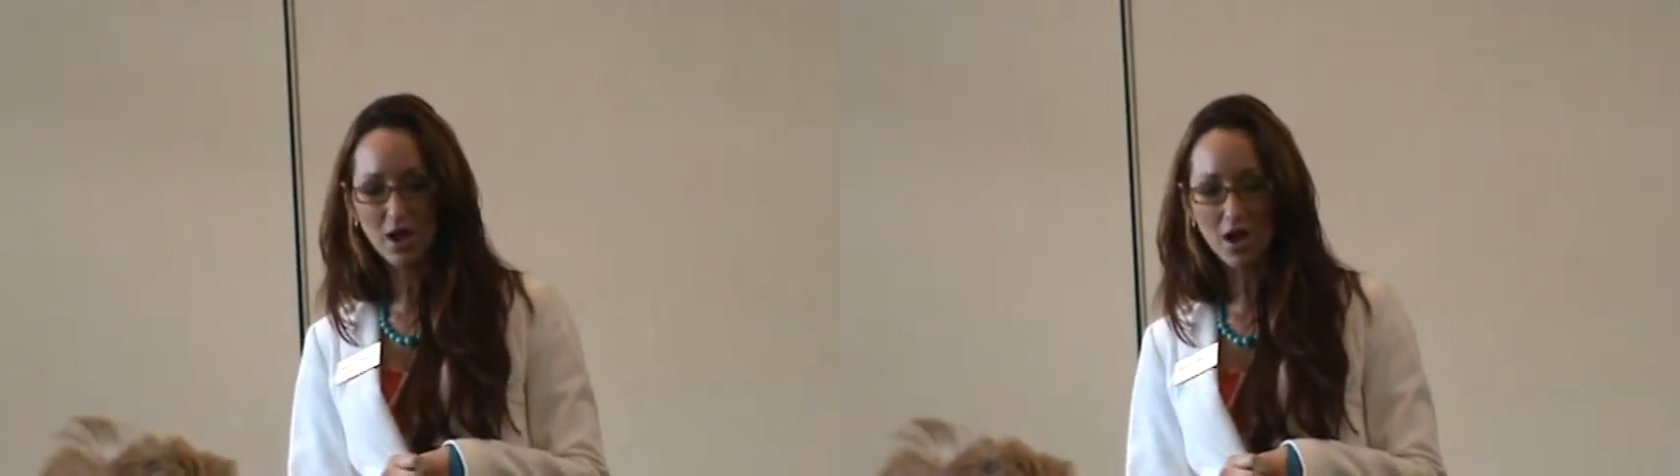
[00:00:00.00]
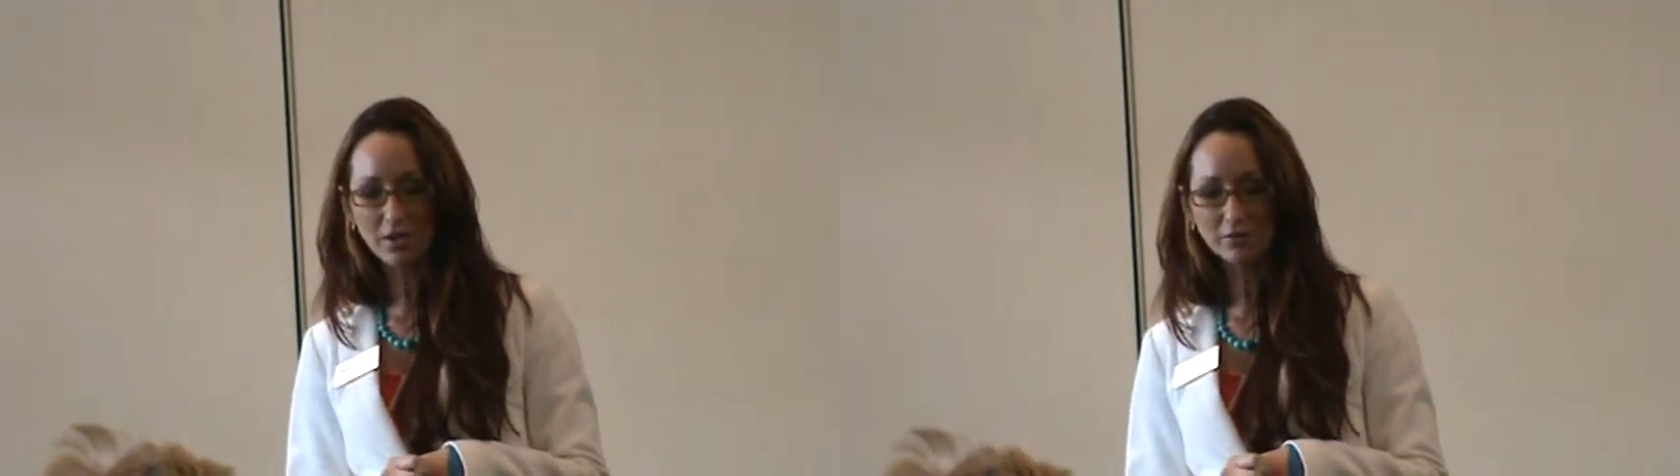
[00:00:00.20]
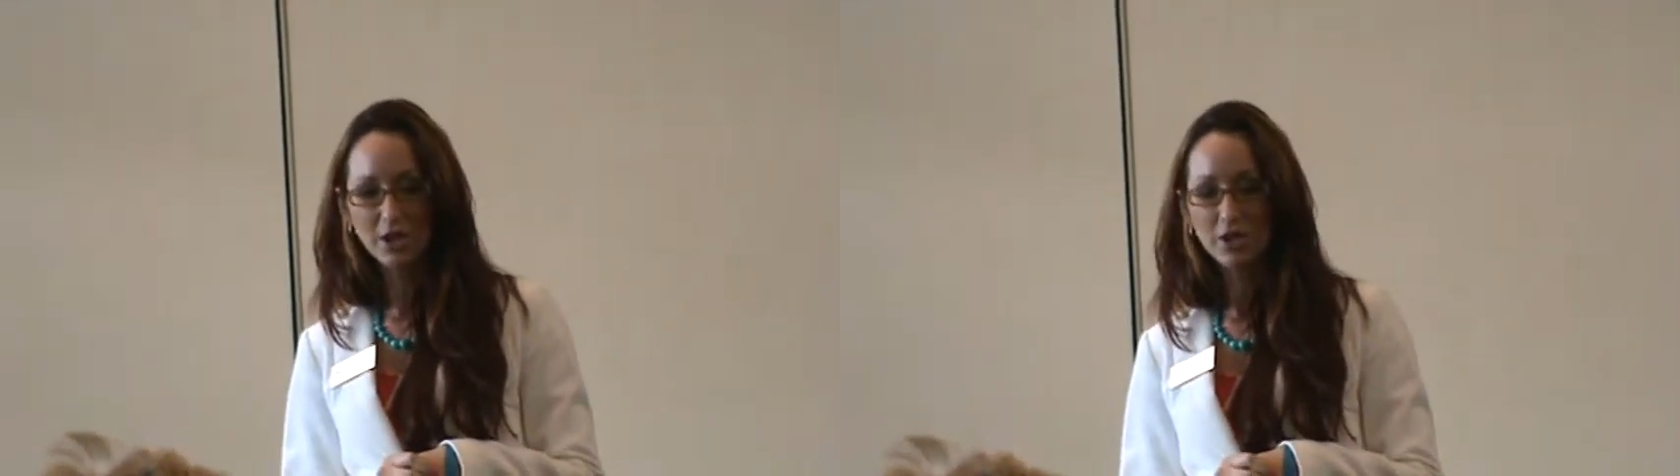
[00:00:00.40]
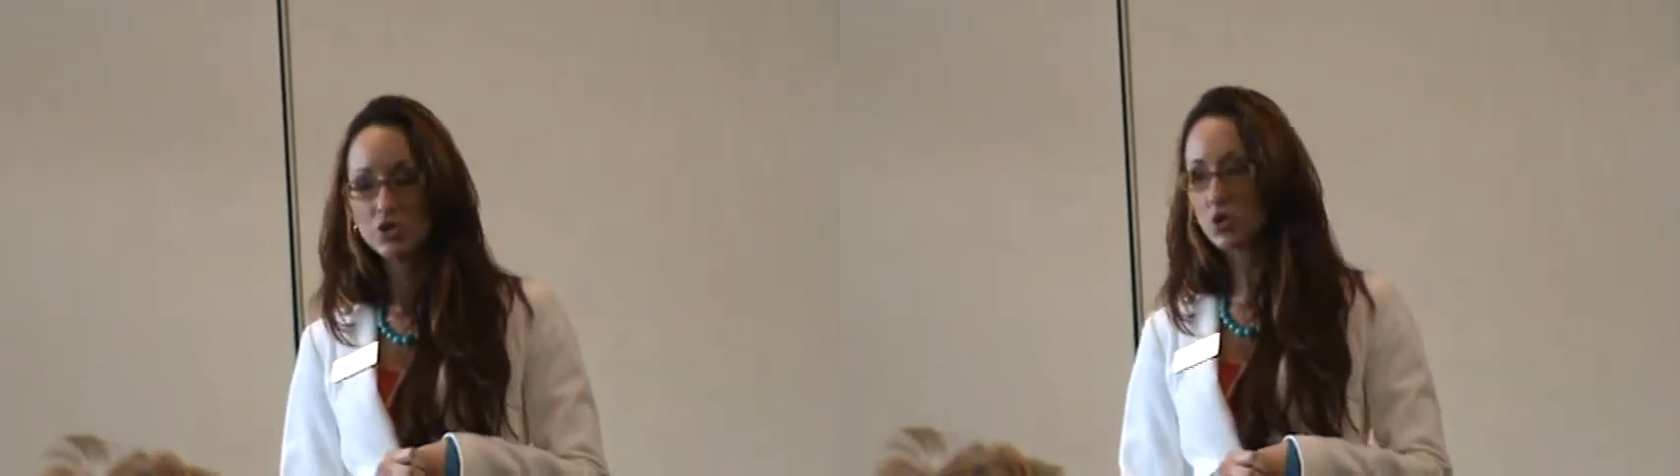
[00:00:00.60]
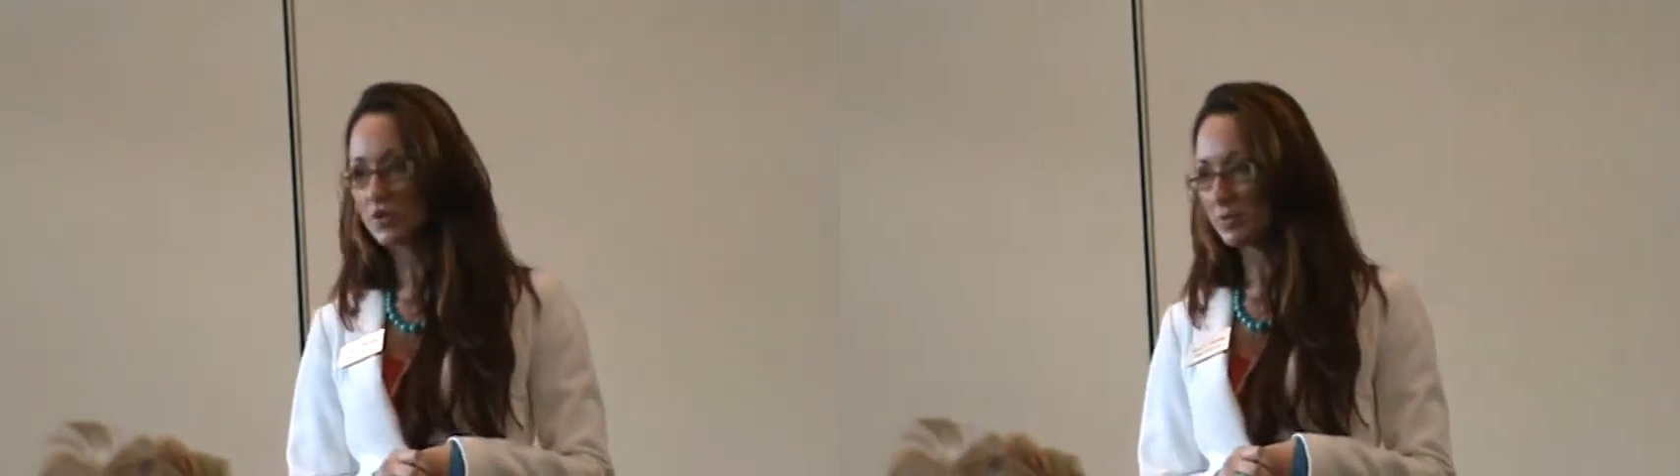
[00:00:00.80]
of
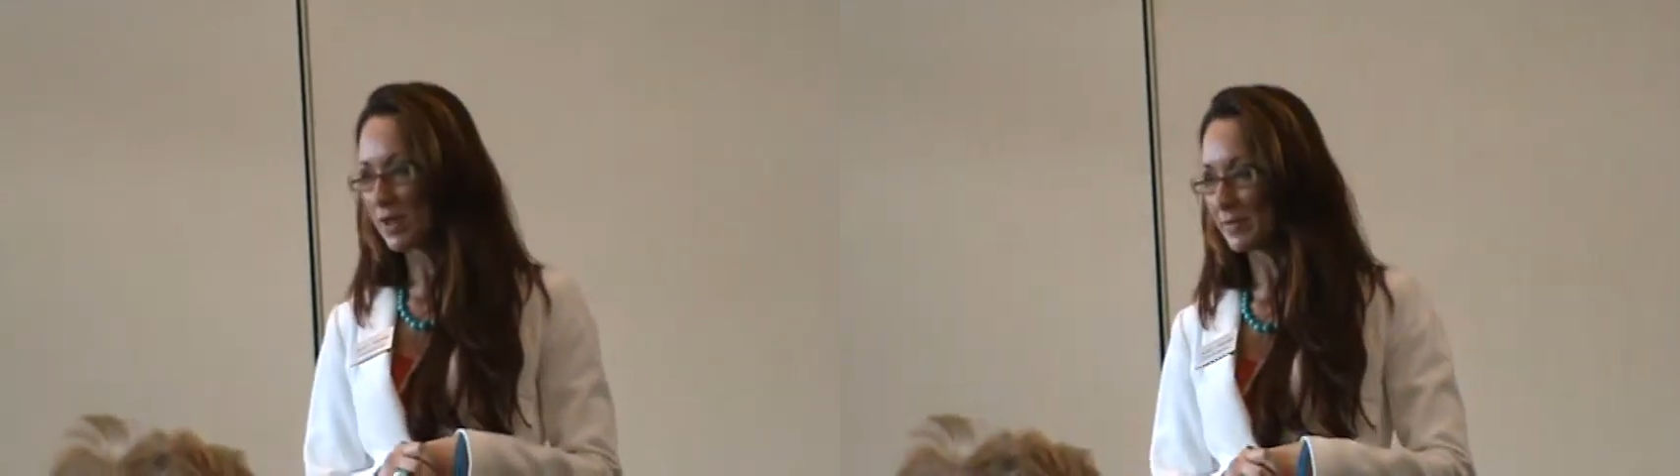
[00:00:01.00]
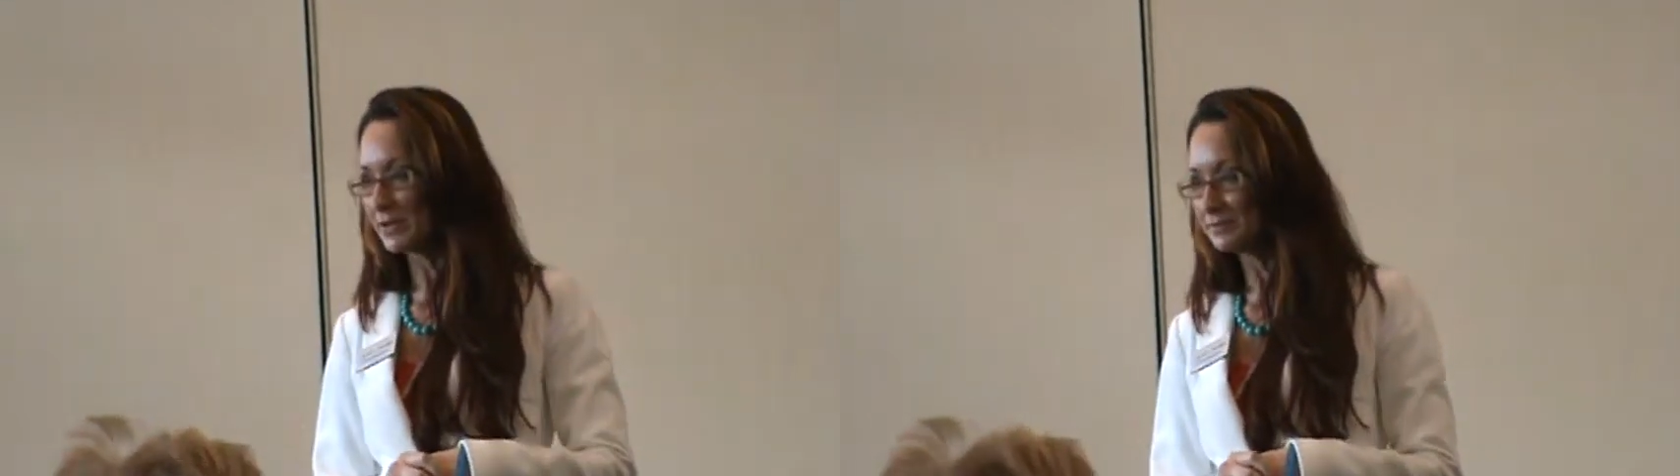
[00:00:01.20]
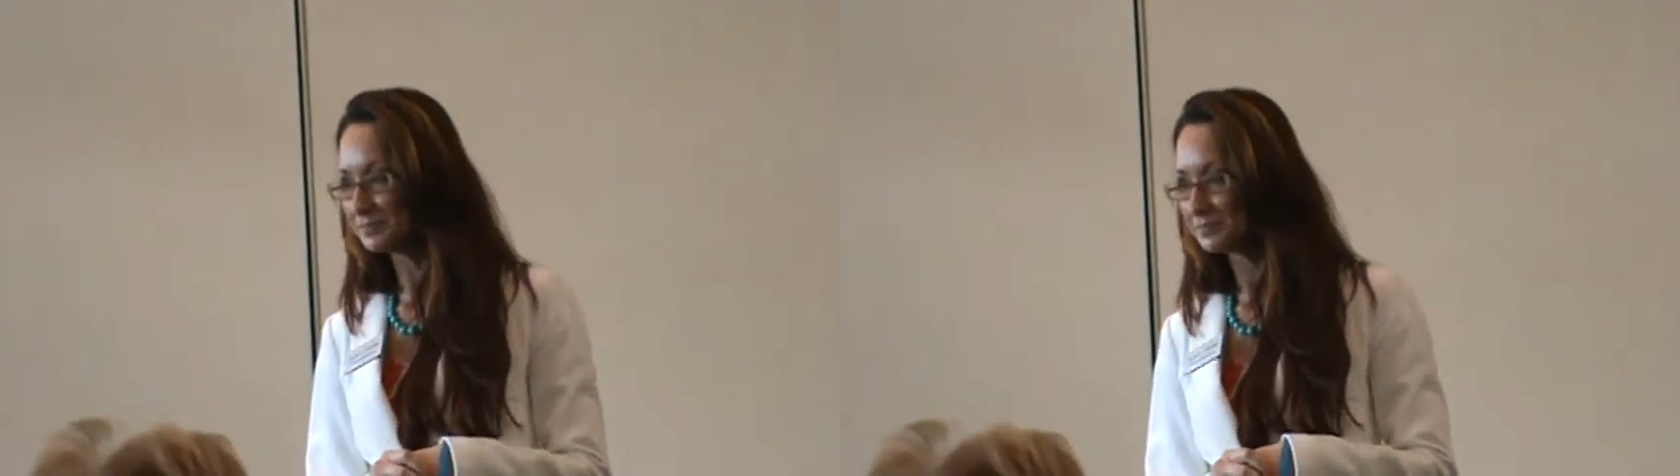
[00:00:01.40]
Joe the plumber.